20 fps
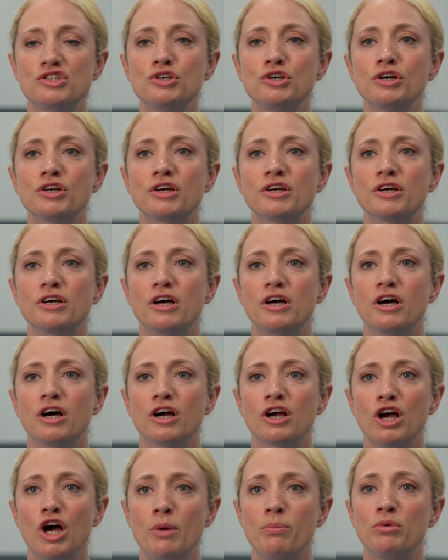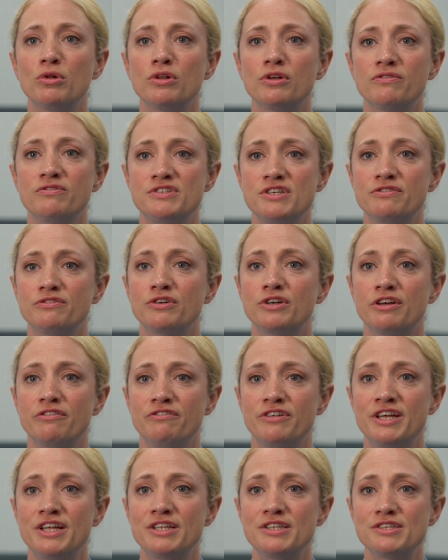took a couple of different
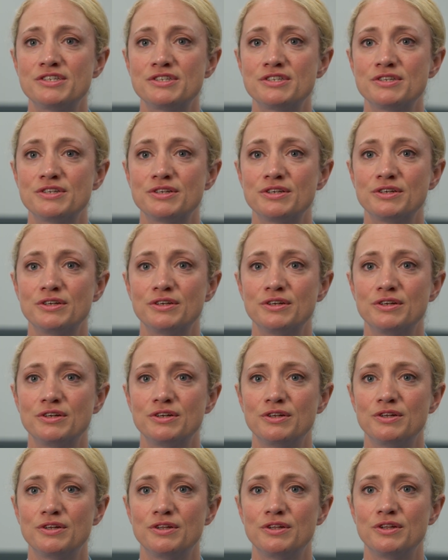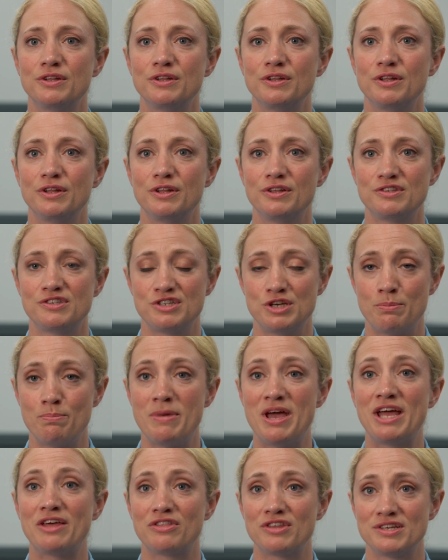events to
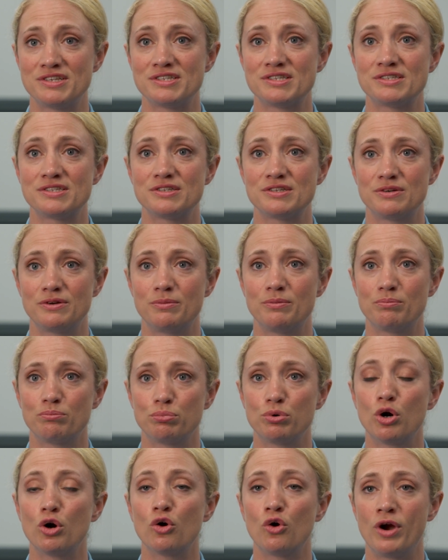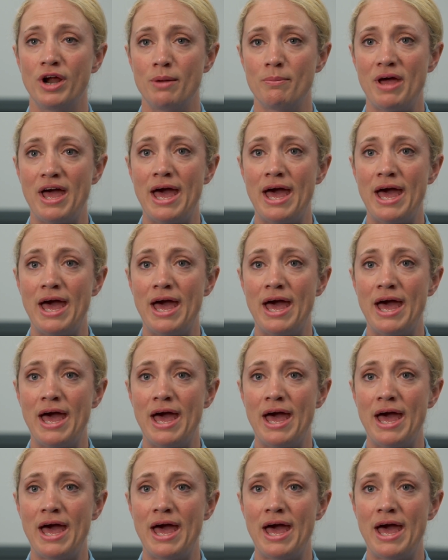make this program